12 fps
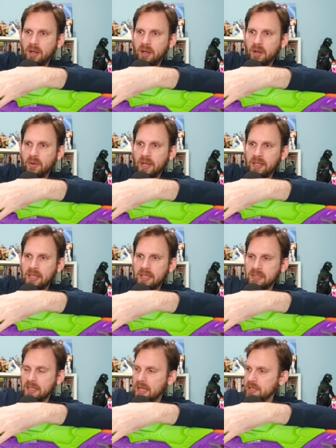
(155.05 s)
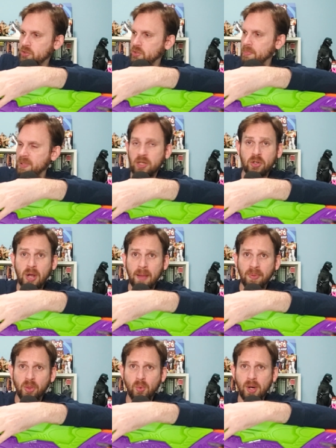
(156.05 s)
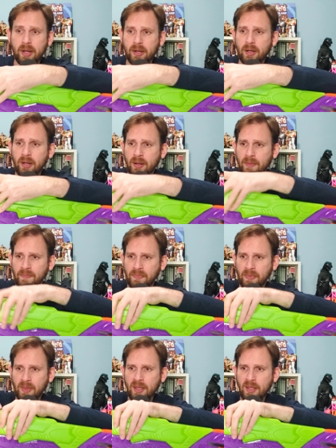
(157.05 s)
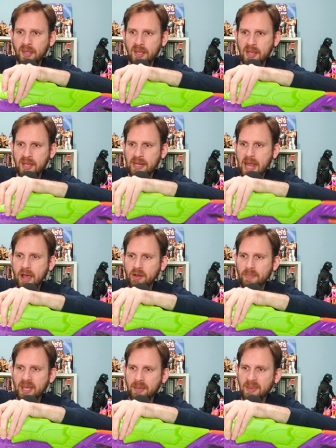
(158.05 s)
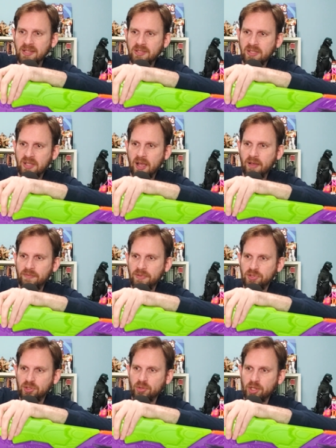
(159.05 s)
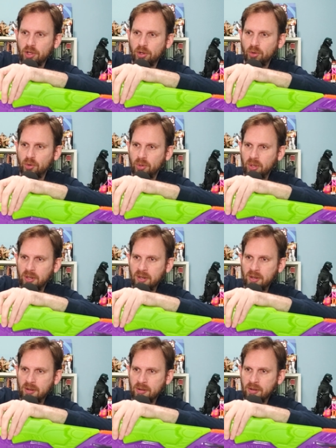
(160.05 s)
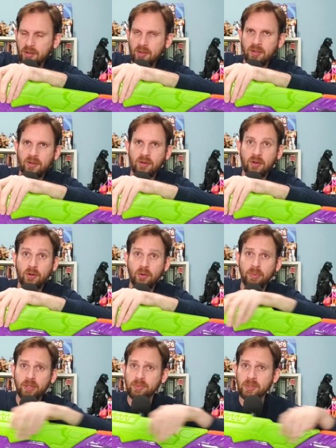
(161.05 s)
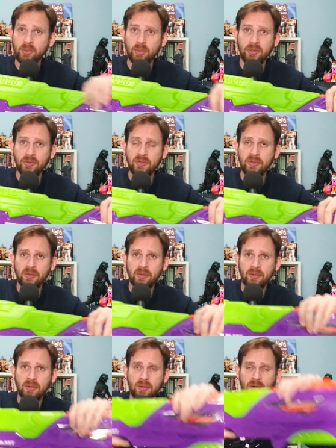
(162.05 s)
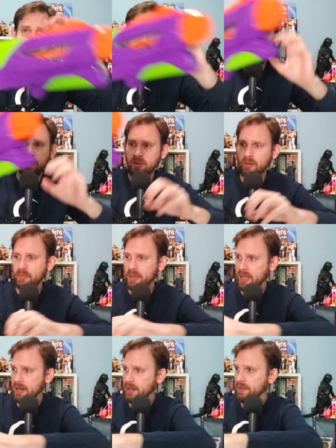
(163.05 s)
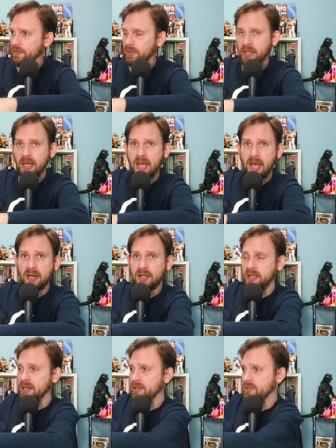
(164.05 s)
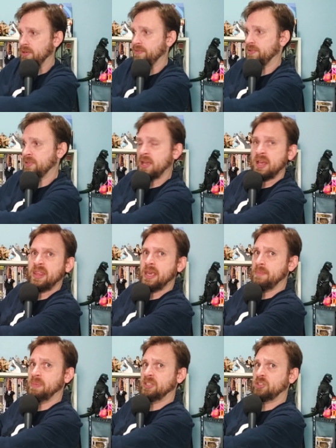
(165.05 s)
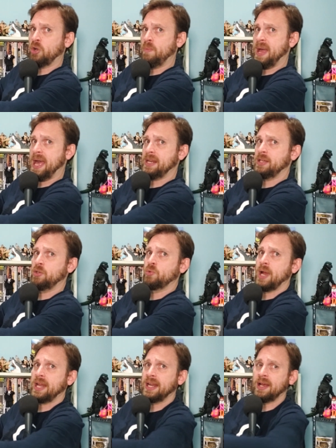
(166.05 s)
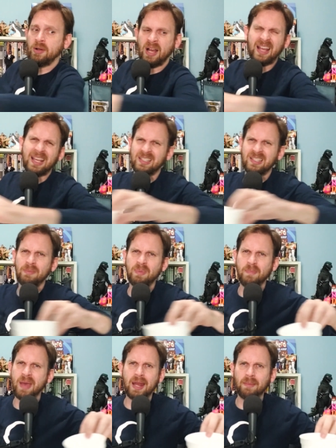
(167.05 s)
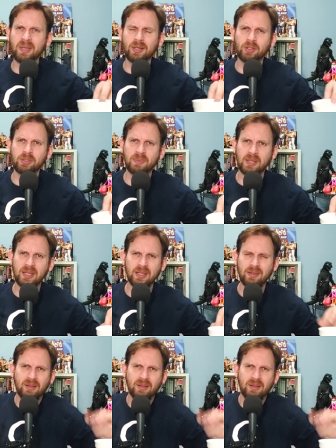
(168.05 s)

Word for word: All right, that's the last drippity drop of the water. Now to make a mess of the studio. Oh, Buzz Bee Toys. Oh man, if only I had a cleaning service, they'd be so mad at you right now. I guess they'd be mad at me ultimately.